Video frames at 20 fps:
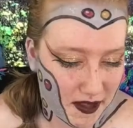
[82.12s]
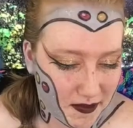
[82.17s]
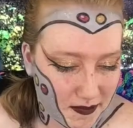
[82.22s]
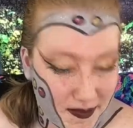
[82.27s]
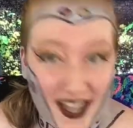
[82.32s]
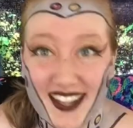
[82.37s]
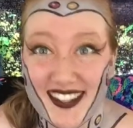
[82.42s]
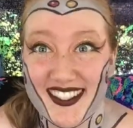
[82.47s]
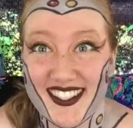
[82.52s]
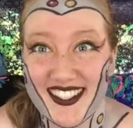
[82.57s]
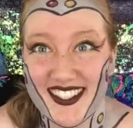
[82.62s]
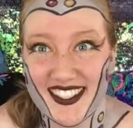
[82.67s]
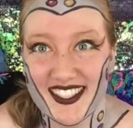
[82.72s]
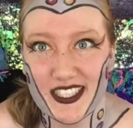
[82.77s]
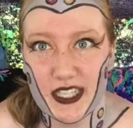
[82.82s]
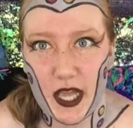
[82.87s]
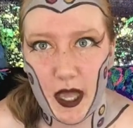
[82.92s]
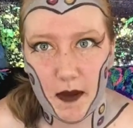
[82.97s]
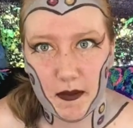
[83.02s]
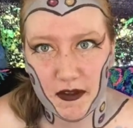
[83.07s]
But
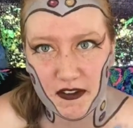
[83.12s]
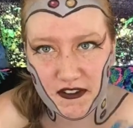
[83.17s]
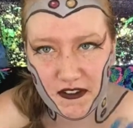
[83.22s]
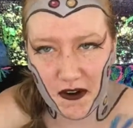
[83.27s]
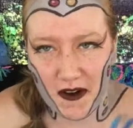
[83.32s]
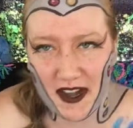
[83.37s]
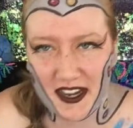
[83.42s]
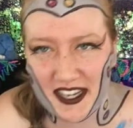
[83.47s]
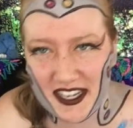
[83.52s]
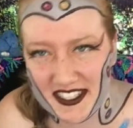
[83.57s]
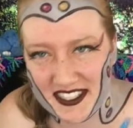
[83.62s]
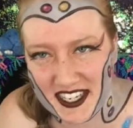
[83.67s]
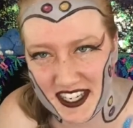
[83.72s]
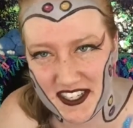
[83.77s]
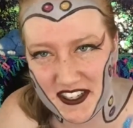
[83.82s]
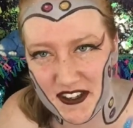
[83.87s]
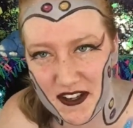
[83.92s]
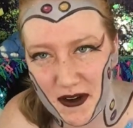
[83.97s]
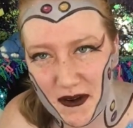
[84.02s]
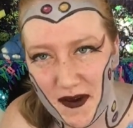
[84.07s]
before I
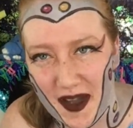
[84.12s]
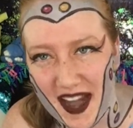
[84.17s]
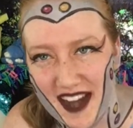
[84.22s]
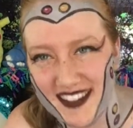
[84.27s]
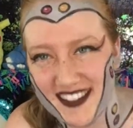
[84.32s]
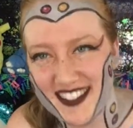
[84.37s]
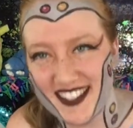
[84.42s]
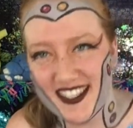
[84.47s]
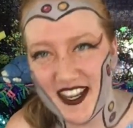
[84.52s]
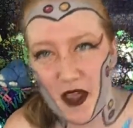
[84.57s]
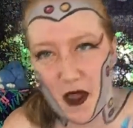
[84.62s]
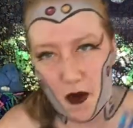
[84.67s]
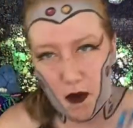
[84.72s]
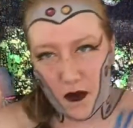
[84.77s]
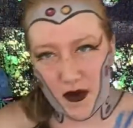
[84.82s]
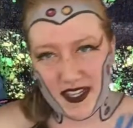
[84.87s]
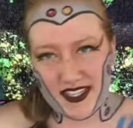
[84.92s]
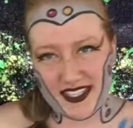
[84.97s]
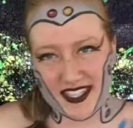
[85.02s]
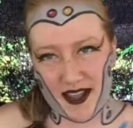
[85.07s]
continue to rant,
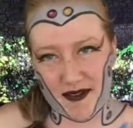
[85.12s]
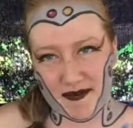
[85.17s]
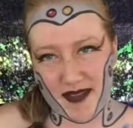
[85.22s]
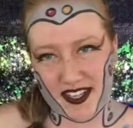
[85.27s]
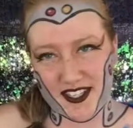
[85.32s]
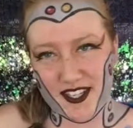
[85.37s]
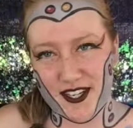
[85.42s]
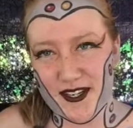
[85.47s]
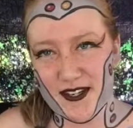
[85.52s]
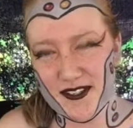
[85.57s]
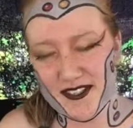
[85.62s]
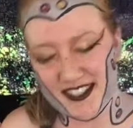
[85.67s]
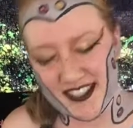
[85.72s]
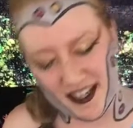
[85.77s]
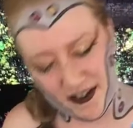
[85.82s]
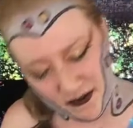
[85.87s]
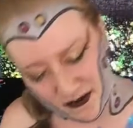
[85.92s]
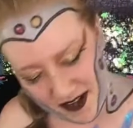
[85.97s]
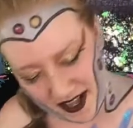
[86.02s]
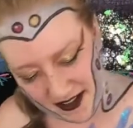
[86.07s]
what is up, my dudes,
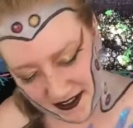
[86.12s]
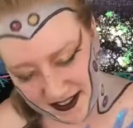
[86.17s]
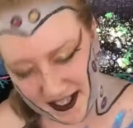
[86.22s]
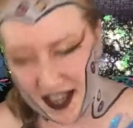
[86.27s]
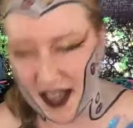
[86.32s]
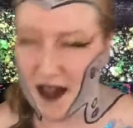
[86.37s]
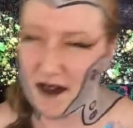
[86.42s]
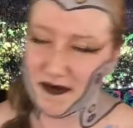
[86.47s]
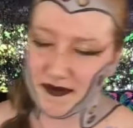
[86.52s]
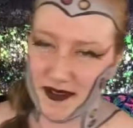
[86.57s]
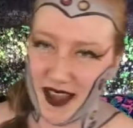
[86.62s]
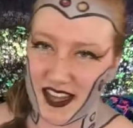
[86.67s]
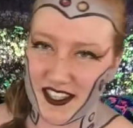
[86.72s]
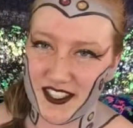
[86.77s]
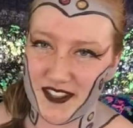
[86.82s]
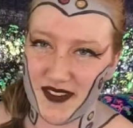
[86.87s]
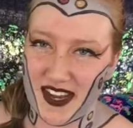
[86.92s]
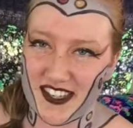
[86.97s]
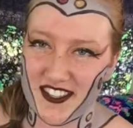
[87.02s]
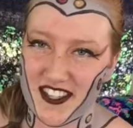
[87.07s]
and welcome back
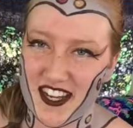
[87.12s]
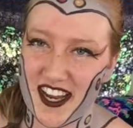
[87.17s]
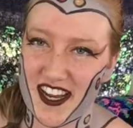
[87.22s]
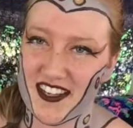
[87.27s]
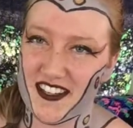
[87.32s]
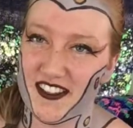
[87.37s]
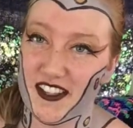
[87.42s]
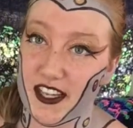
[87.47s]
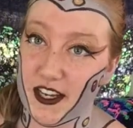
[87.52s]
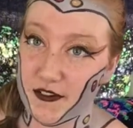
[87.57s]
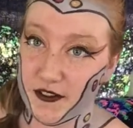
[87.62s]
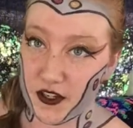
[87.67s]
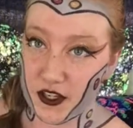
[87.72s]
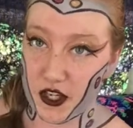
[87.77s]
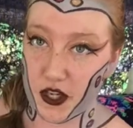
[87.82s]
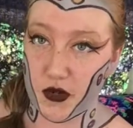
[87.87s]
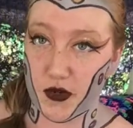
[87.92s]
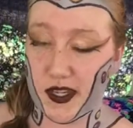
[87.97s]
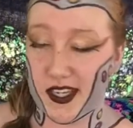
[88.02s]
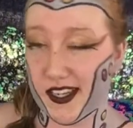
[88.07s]
to my channel. If you're
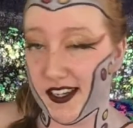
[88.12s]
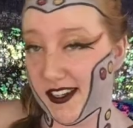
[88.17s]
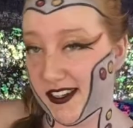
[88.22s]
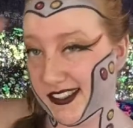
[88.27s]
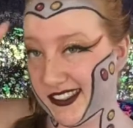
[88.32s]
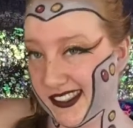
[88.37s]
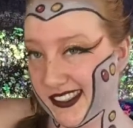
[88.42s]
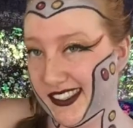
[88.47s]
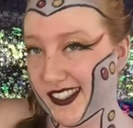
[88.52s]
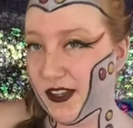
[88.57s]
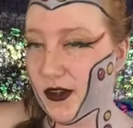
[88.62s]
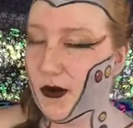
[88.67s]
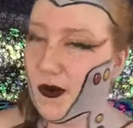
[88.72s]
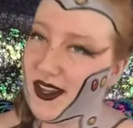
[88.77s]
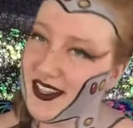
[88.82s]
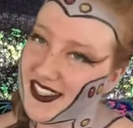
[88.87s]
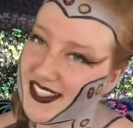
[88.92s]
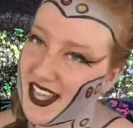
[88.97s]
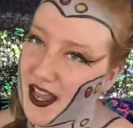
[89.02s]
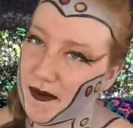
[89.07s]
new here,
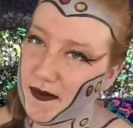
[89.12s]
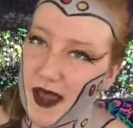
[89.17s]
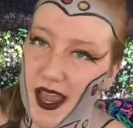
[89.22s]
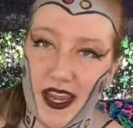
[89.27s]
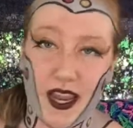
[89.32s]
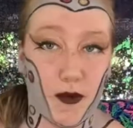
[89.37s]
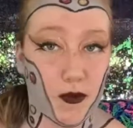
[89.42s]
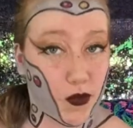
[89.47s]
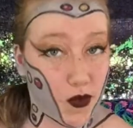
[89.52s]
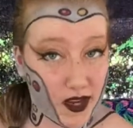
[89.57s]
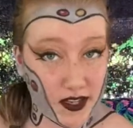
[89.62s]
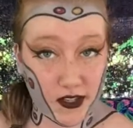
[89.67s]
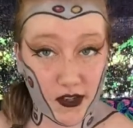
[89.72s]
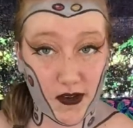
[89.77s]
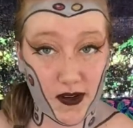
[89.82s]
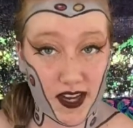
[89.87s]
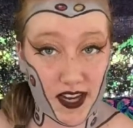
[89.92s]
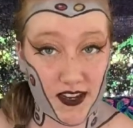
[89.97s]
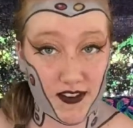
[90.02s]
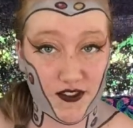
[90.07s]
what's up? I am One
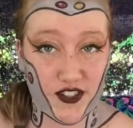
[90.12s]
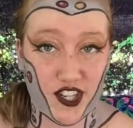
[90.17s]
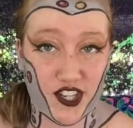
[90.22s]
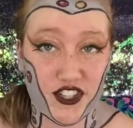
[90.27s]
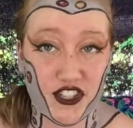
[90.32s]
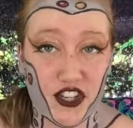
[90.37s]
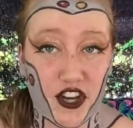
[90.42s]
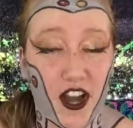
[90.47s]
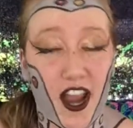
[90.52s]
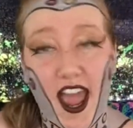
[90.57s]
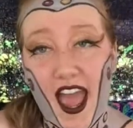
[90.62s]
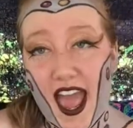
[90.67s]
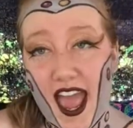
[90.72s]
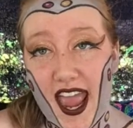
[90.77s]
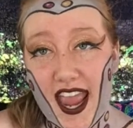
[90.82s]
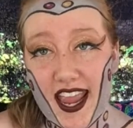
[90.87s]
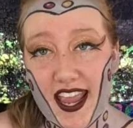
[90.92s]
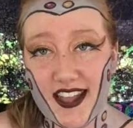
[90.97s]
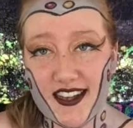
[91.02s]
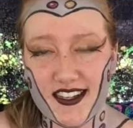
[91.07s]
Creative Ginger,
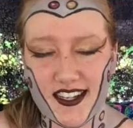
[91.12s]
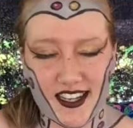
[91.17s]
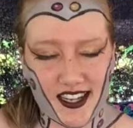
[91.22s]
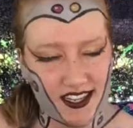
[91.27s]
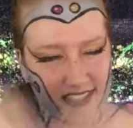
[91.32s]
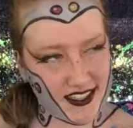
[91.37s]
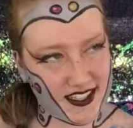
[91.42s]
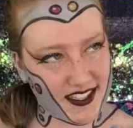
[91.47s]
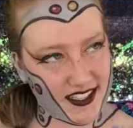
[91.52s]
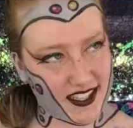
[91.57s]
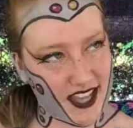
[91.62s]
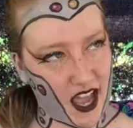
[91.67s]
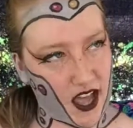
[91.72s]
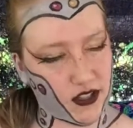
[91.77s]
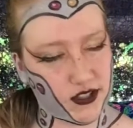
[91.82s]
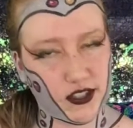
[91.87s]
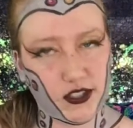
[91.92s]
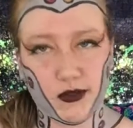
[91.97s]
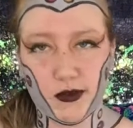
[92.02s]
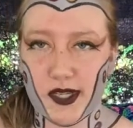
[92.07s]
and in this
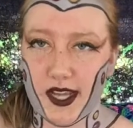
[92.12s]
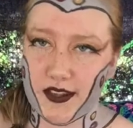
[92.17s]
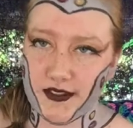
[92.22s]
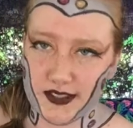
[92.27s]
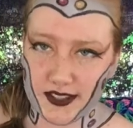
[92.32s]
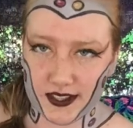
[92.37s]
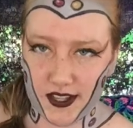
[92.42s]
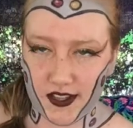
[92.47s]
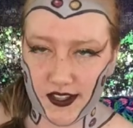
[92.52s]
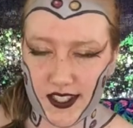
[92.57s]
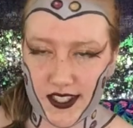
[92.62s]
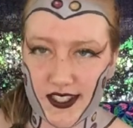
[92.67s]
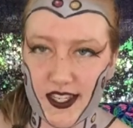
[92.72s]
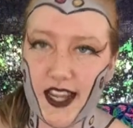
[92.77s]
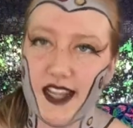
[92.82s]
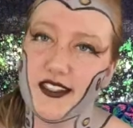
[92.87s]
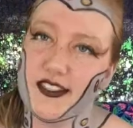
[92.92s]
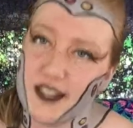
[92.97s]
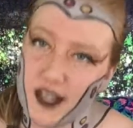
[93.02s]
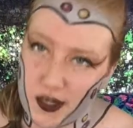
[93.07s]
house we have salty
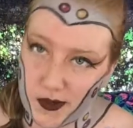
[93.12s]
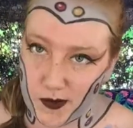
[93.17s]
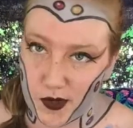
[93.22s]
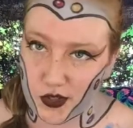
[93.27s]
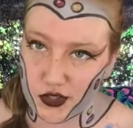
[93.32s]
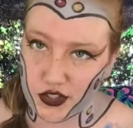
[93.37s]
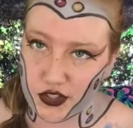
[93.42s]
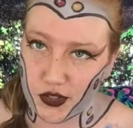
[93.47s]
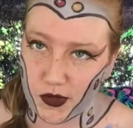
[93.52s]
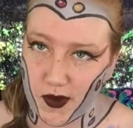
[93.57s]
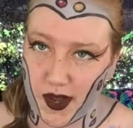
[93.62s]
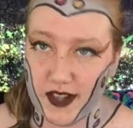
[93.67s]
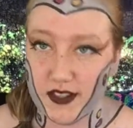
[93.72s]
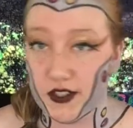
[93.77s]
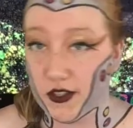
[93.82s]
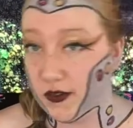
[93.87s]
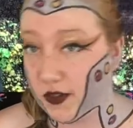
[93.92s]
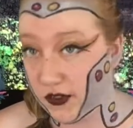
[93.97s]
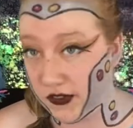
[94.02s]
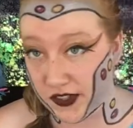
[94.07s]
takes and emotional rants
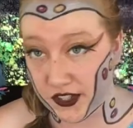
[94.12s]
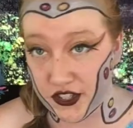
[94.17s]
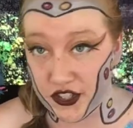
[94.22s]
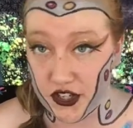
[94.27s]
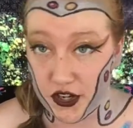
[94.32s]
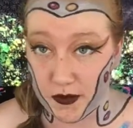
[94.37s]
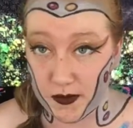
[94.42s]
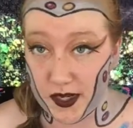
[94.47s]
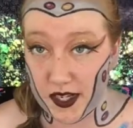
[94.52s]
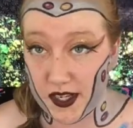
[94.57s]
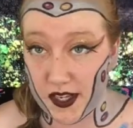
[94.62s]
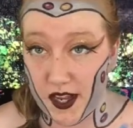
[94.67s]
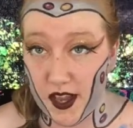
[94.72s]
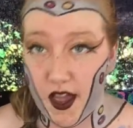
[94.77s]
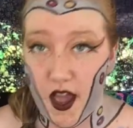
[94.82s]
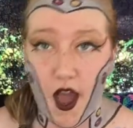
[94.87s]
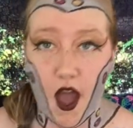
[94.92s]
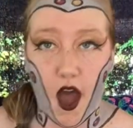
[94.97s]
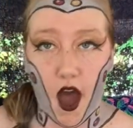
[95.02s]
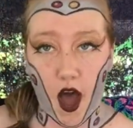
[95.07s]
over fictional media,
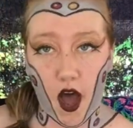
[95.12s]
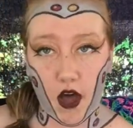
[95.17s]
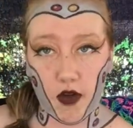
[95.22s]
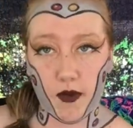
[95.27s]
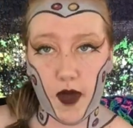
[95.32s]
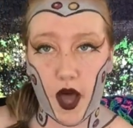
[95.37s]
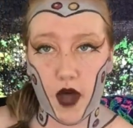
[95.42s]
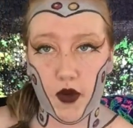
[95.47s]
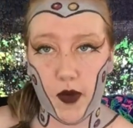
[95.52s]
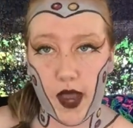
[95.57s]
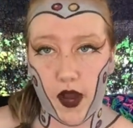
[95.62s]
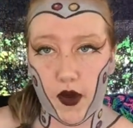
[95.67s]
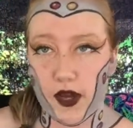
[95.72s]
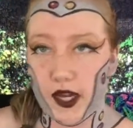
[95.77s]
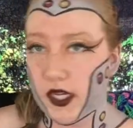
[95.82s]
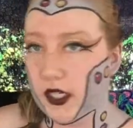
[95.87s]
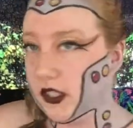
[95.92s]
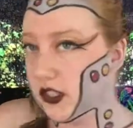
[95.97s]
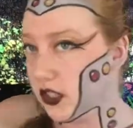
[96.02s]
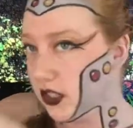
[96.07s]
all while
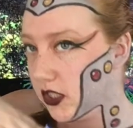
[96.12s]
wearing